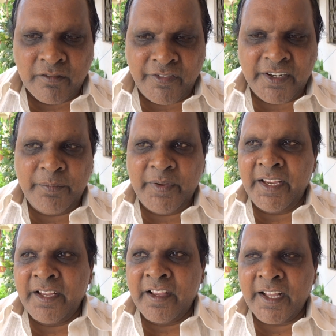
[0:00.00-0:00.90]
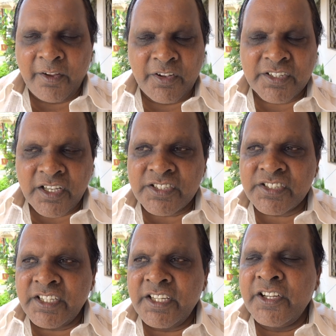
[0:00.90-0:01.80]
feed me. When I was
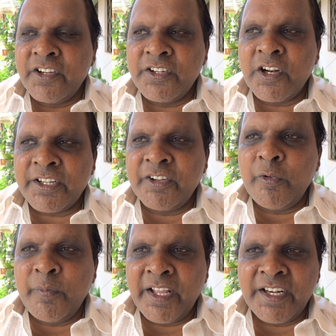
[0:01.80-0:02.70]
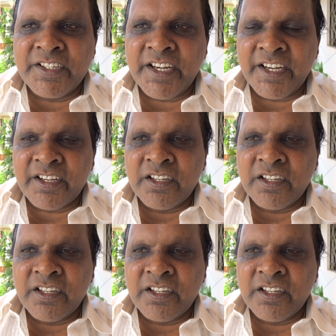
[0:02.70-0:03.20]
thirsty, you did not give me any drink.